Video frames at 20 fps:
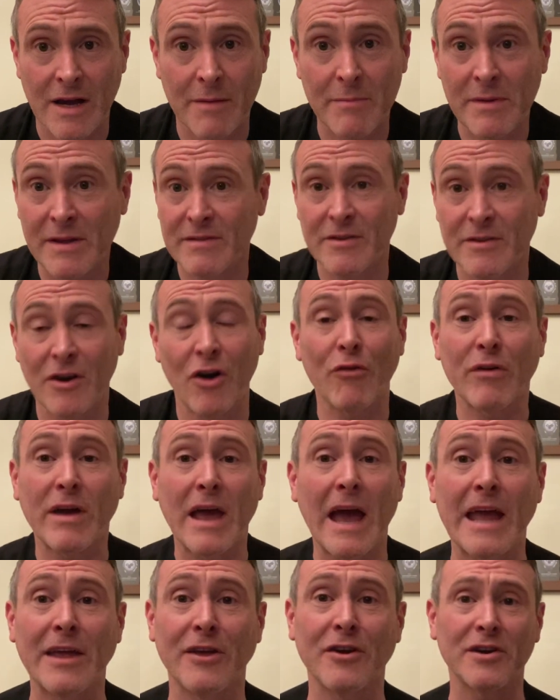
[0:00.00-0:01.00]
I mean,
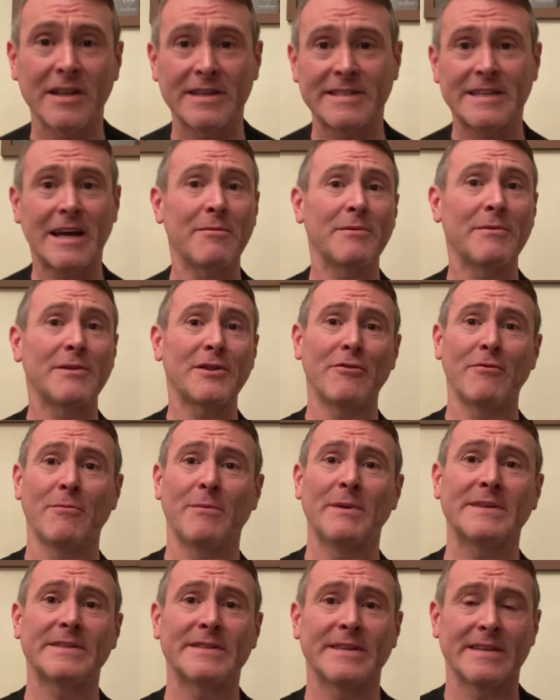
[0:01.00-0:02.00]
okay, you're going to tell me they're a
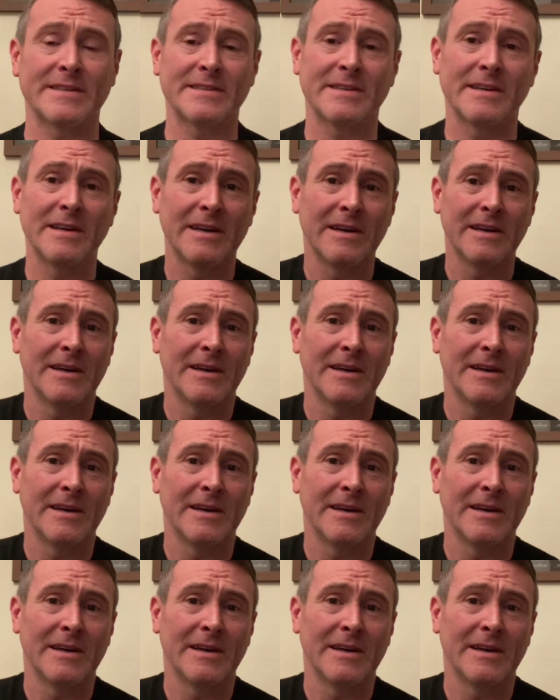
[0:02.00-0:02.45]
business.